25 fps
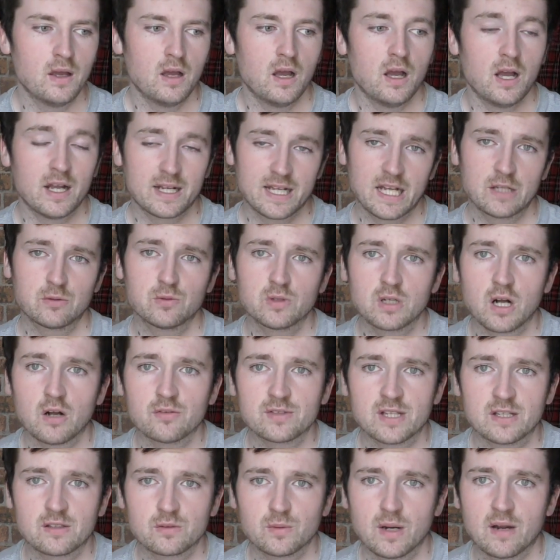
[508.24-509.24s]
At Kingswood Golf
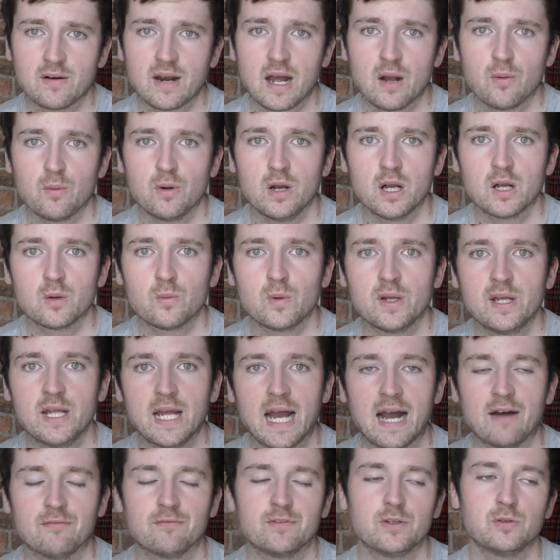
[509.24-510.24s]
Centre where I work, we
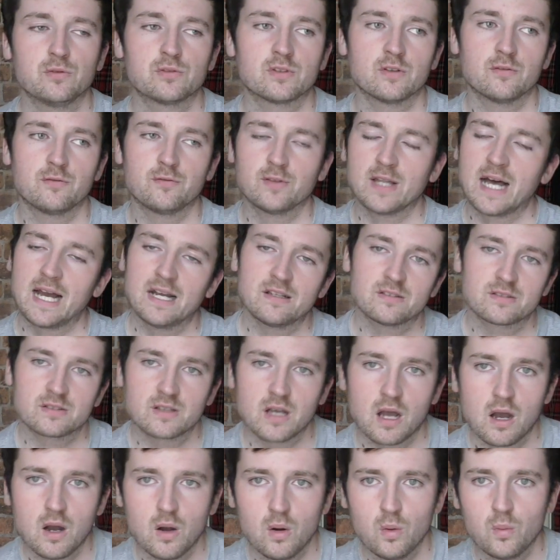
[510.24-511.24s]
have use of Flight
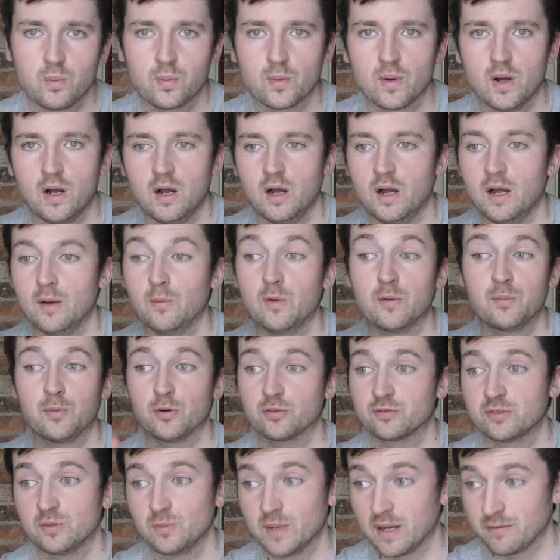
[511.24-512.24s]
Scope, with
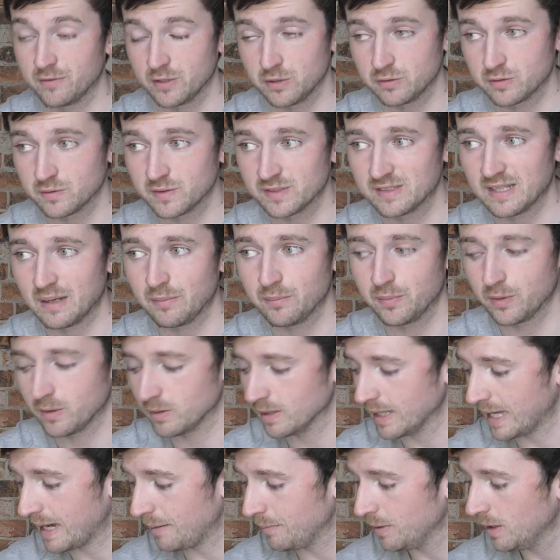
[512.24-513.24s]
putting we have use of a
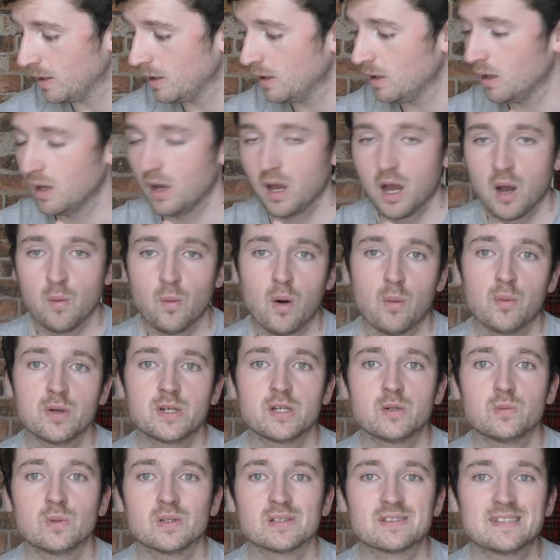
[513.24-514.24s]
Sandput Lab, and what we
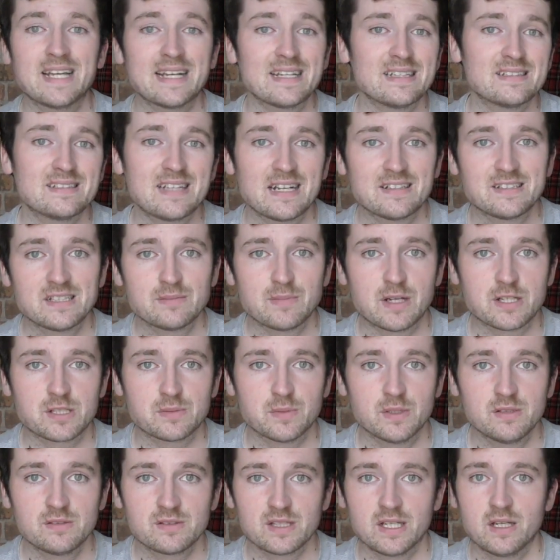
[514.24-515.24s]
do, we'll take your static
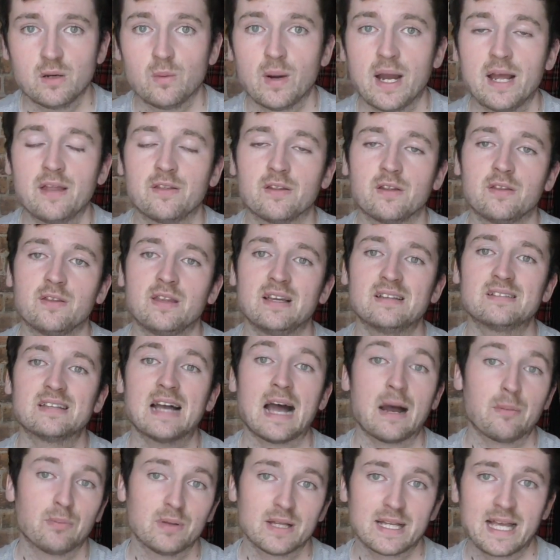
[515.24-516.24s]
measurements in a way that this
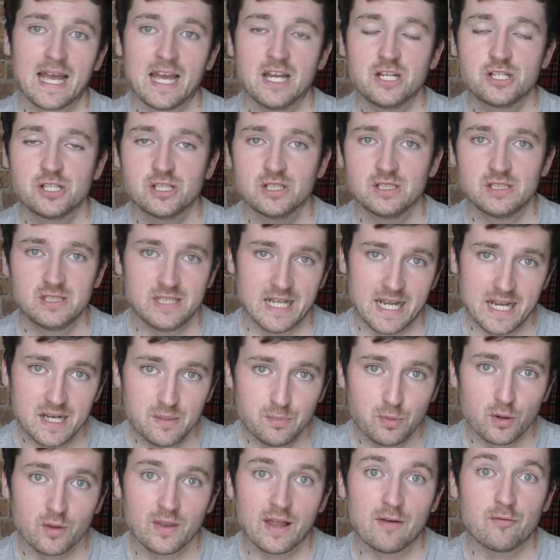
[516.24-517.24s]
application
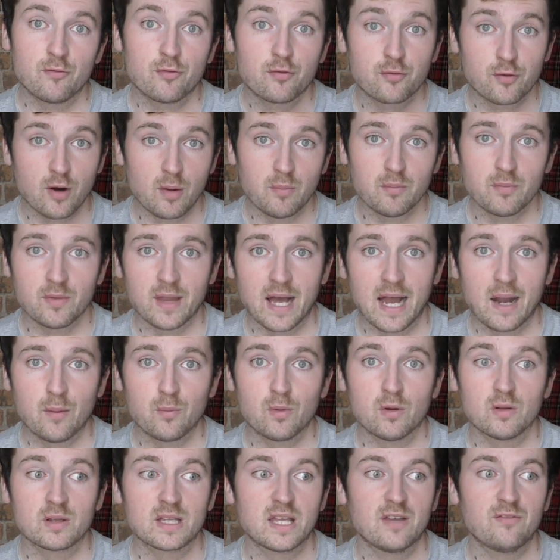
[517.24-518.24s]
did, but then from that
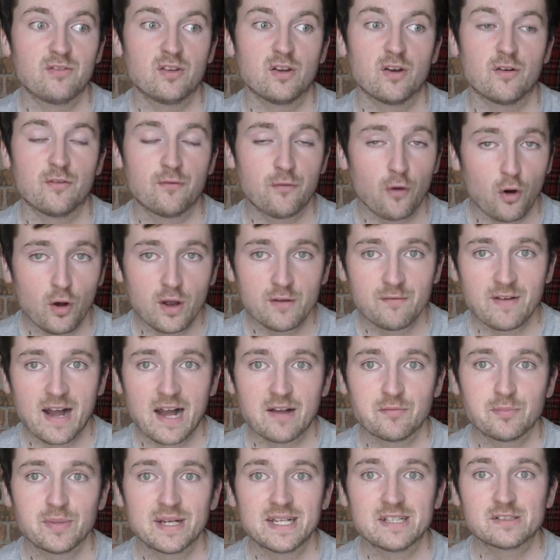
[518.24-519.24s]
we'll give you a
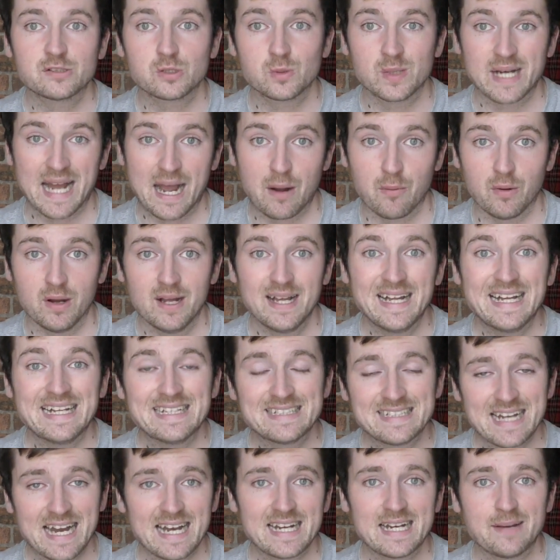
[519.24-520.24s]
45-minute to an hour
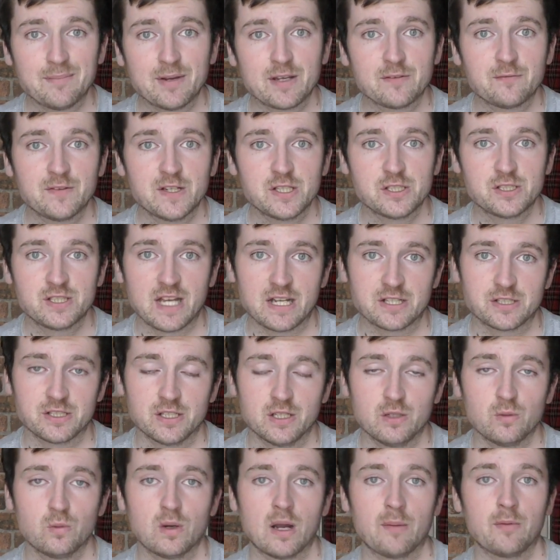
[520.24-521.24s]
dynamic fit
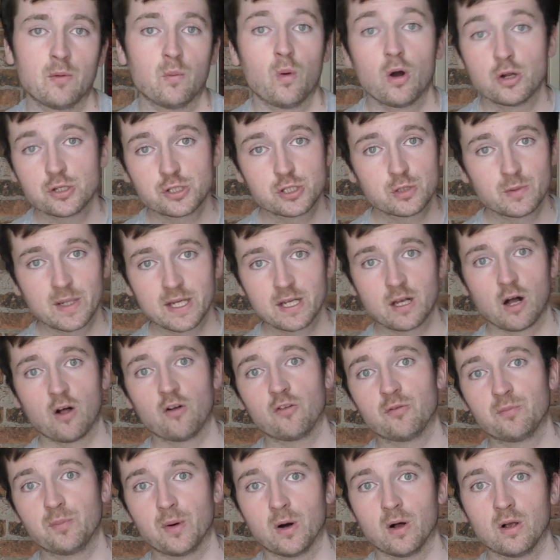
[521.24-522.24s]
session where we watch you hit
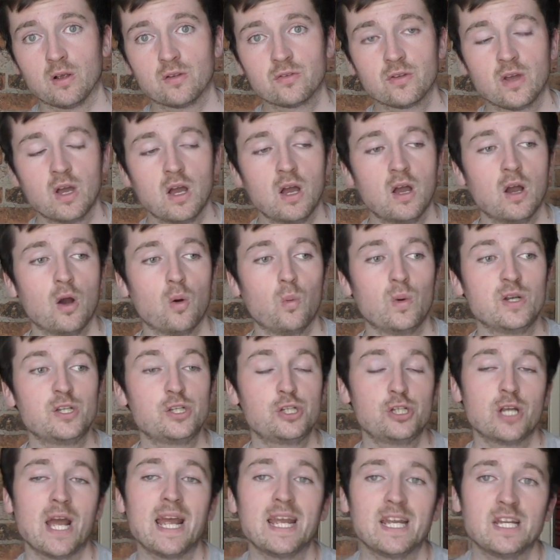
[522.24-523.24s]
golf balls, we
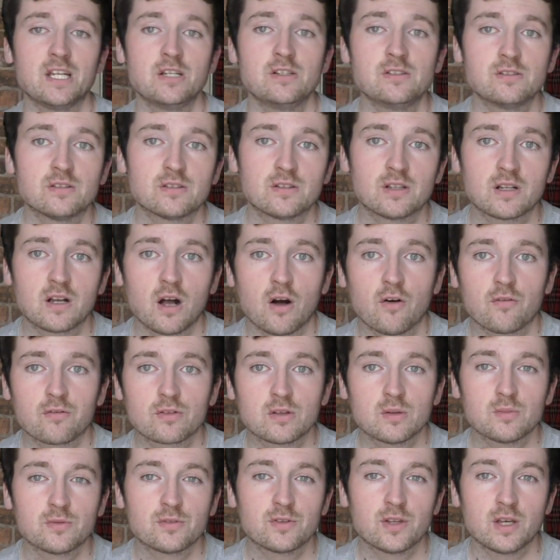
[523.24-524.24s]
change the golf
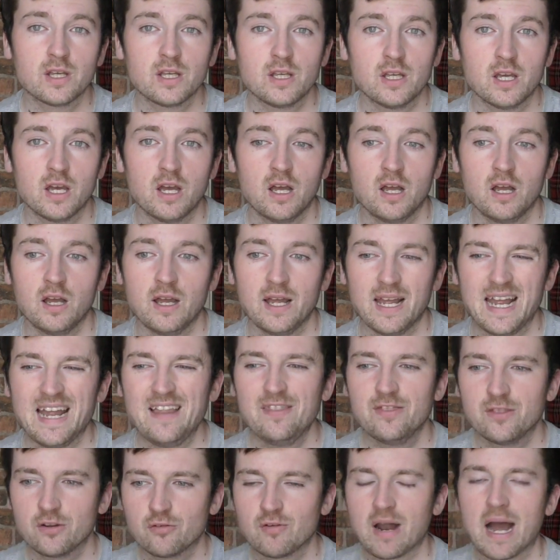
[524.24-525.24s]
clubs that you're
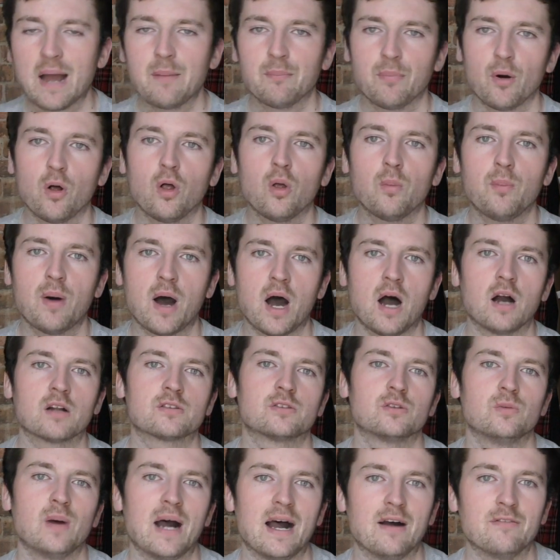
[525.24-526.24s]
in the right ballpark
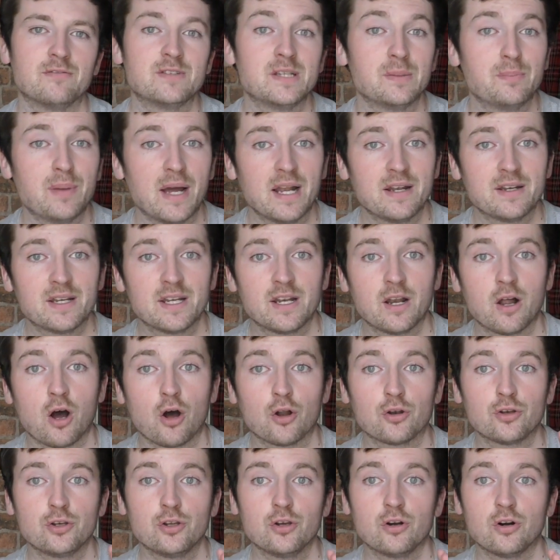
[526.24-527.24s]
to have depending
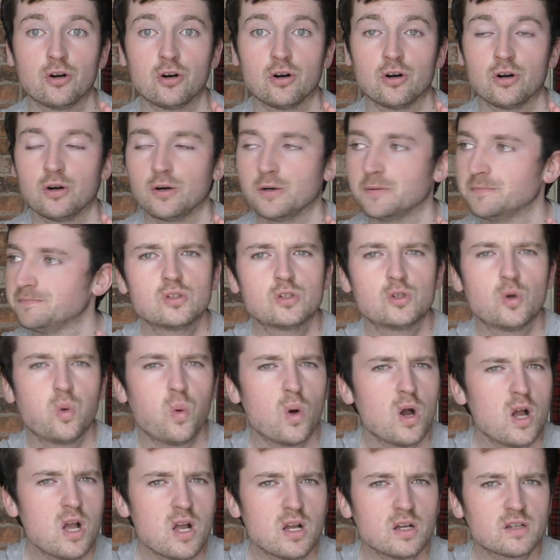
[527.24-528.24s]
on your
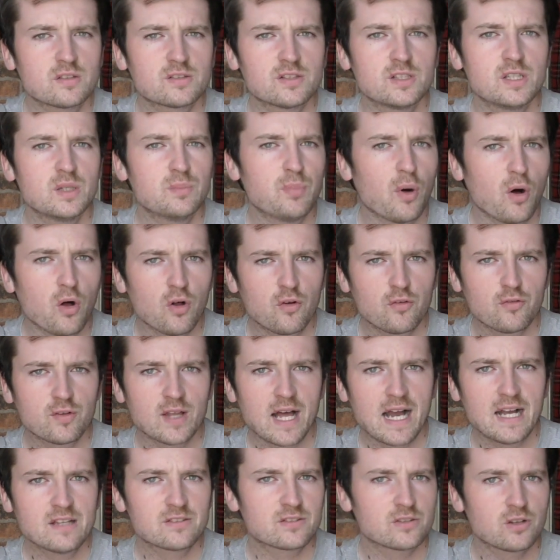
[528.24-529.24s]
quirks and your ball
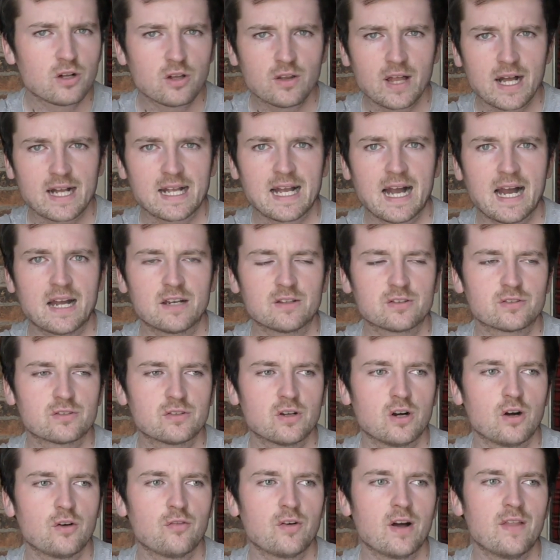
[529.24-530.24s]
flights and all that kind of
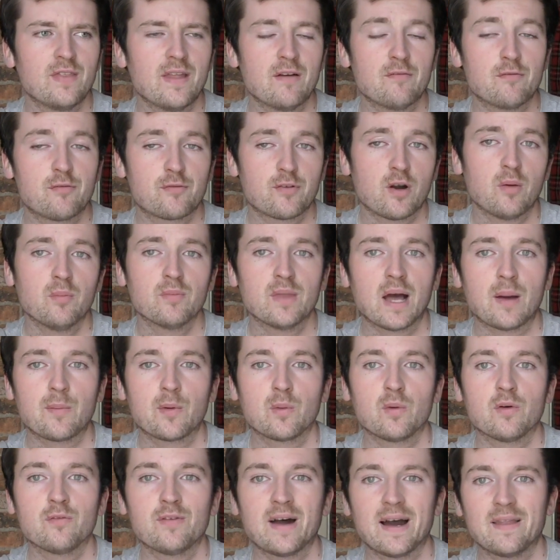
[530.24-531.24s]
stuff, and then from that we
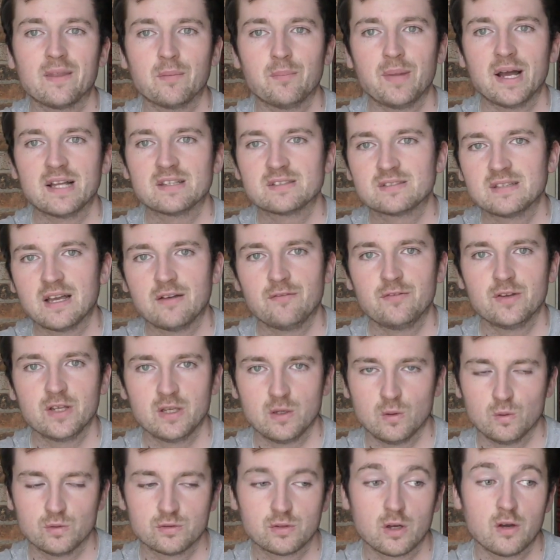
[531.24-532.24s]
will find the best set for
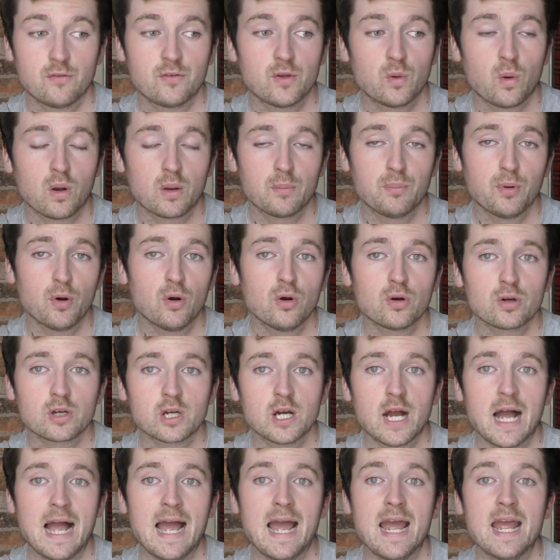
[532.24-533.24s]
you. So if you want to
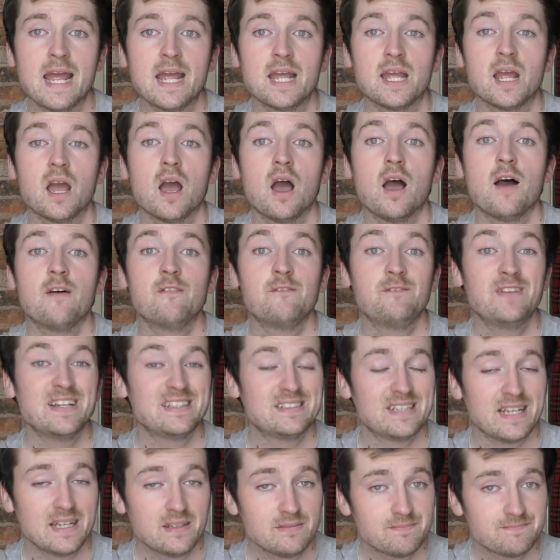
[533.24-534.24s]
book a
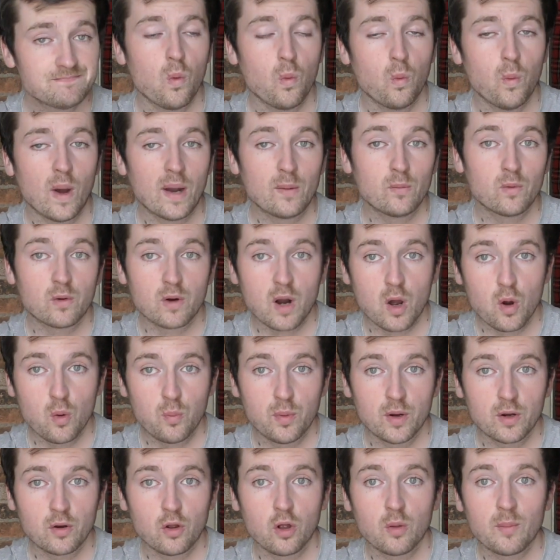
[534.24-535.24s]
fitting when we're
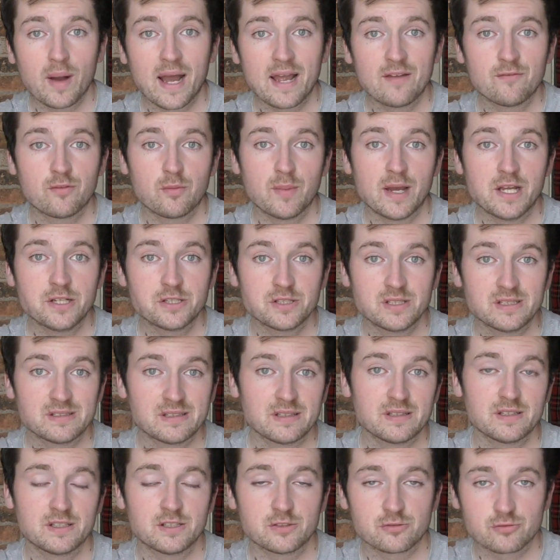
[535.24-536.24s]
open, all my information is
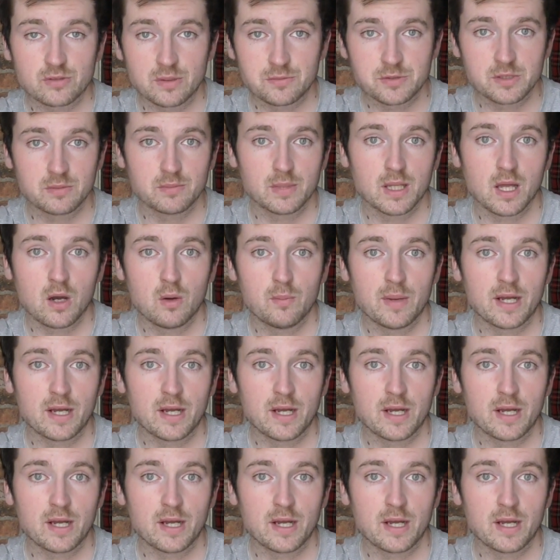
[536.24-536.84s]
in the description below.